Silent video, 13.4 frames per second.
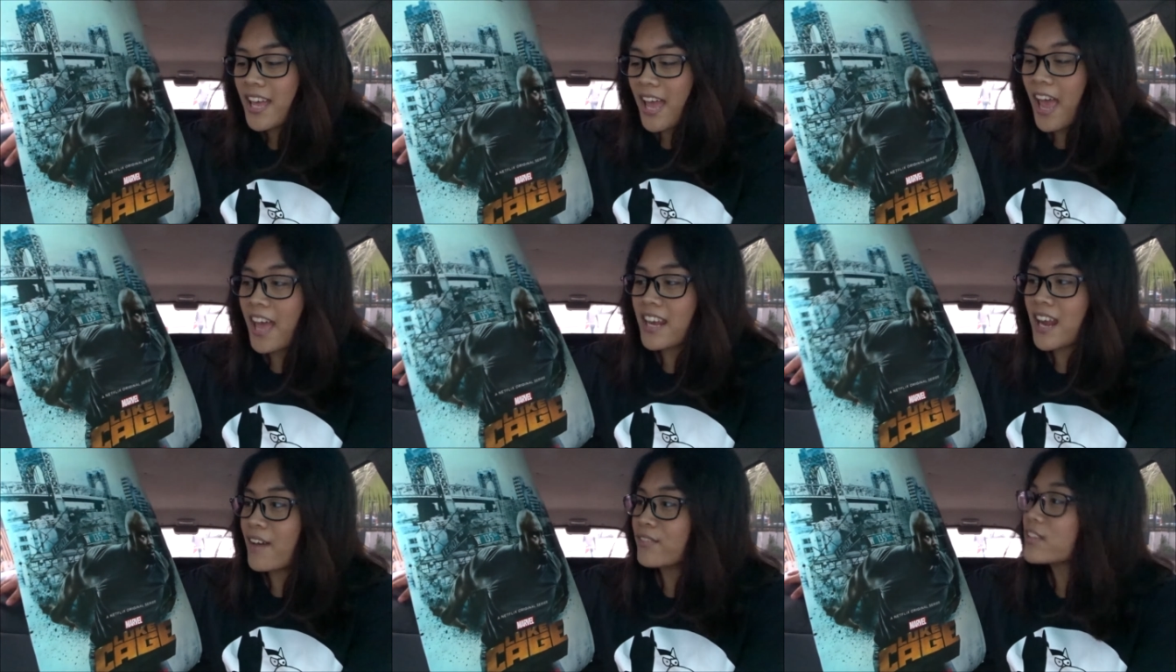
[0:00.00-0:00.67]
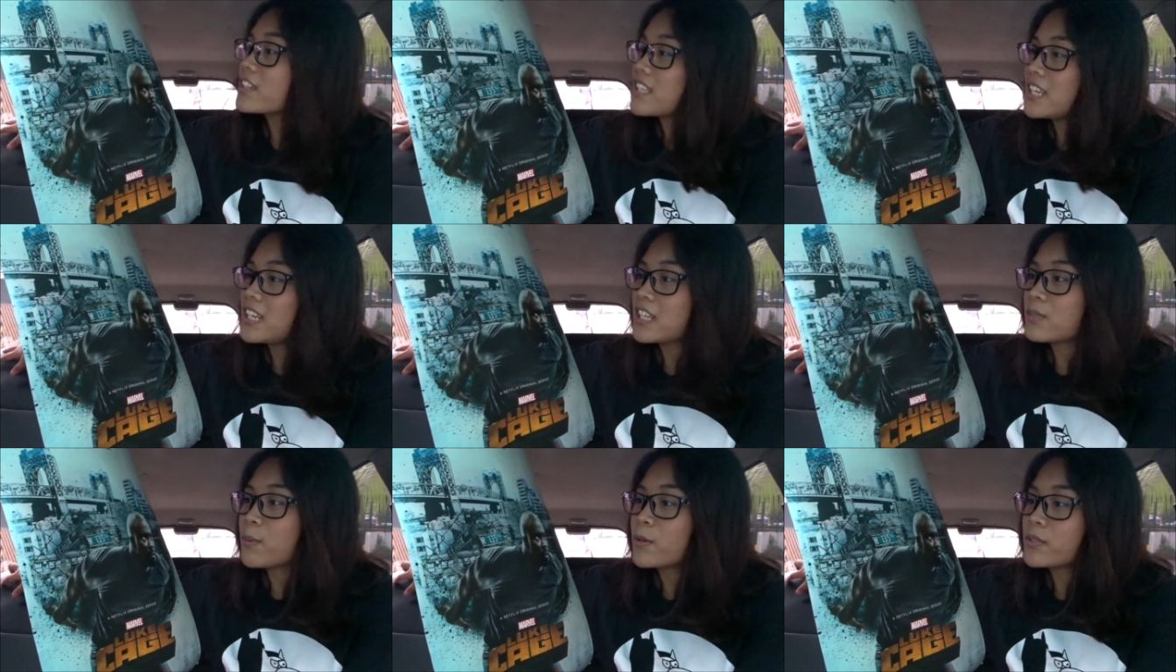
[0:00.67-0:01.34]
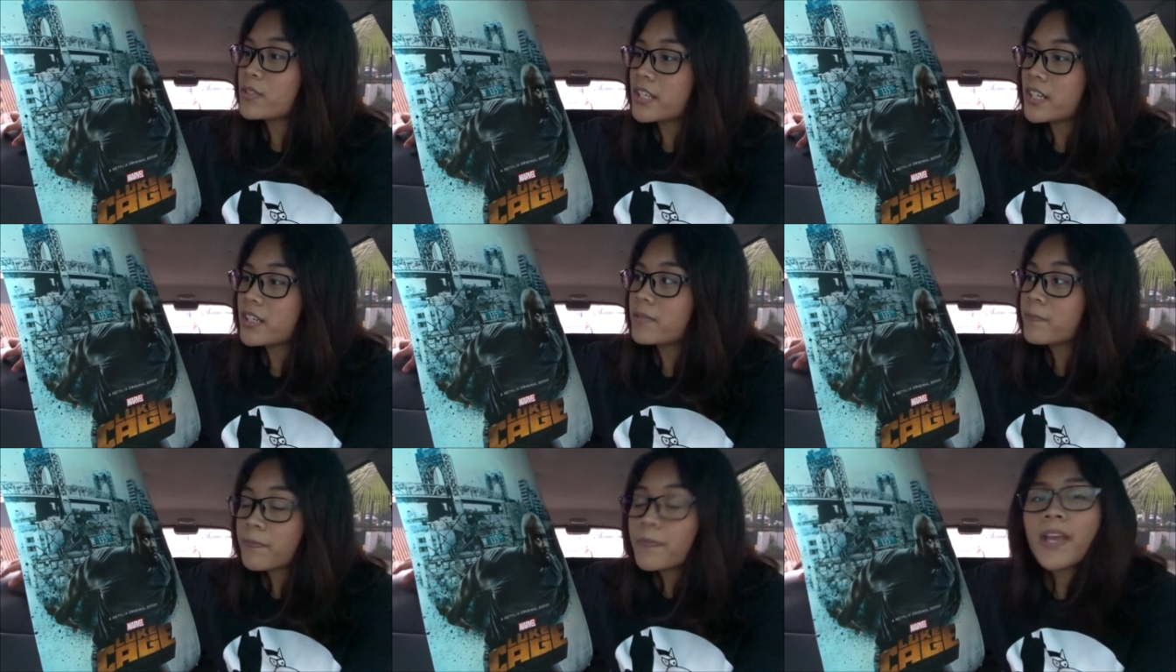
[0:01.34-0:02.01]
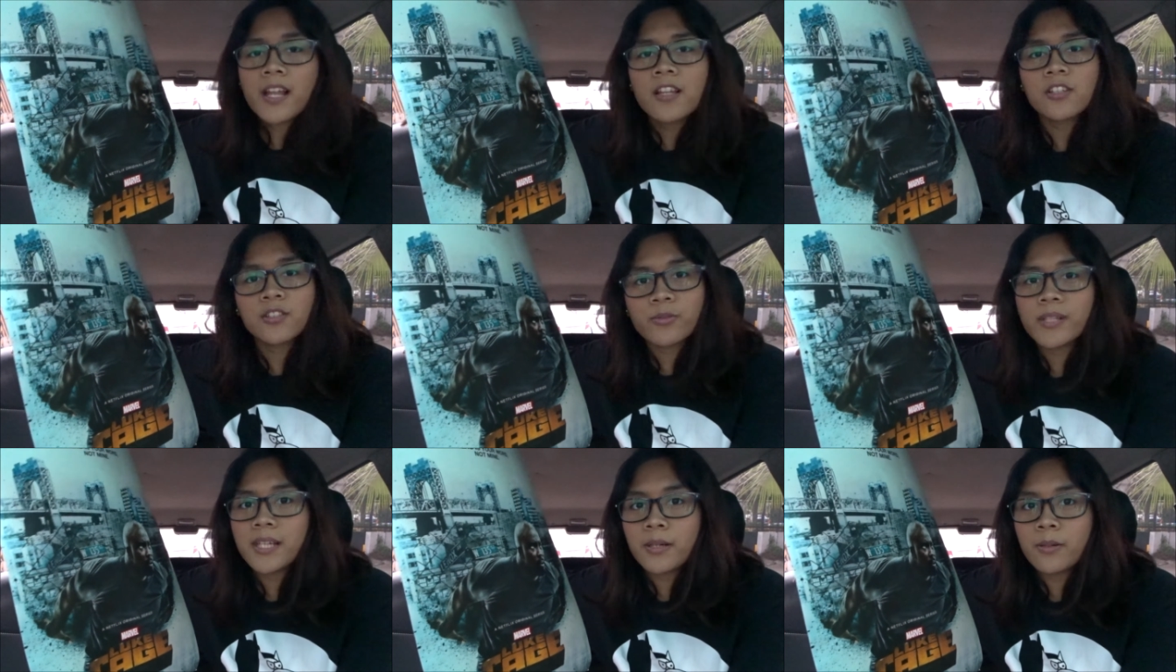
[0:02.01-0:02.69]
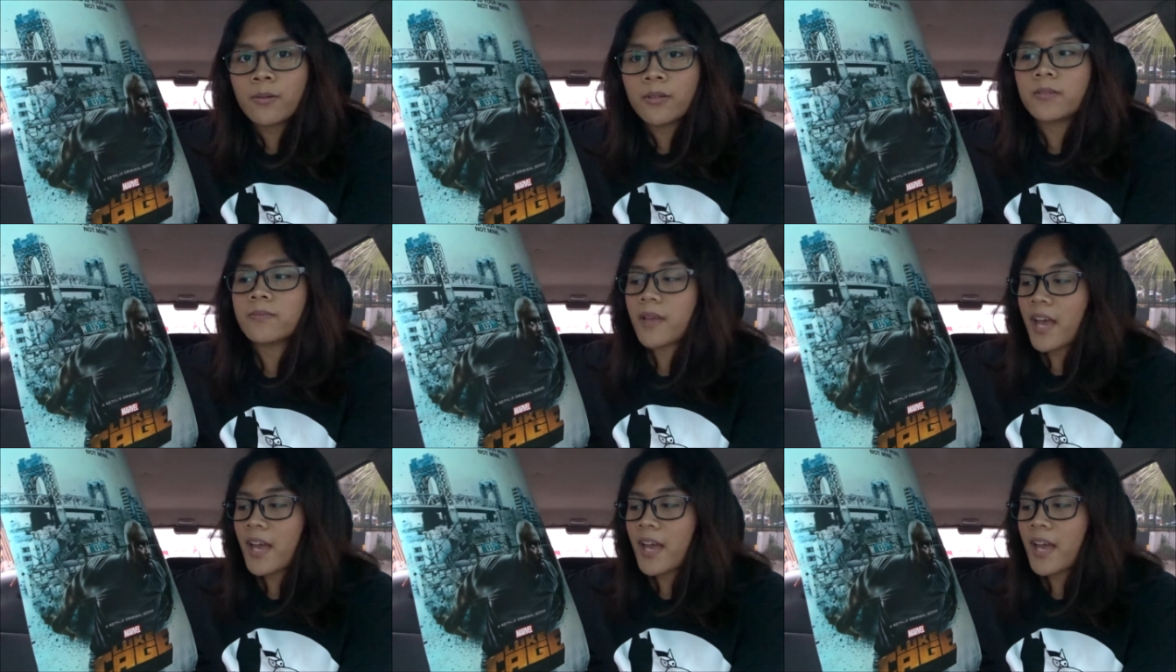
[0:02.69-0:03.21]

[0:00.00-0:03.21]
and after seeing this poster, it looks really cool.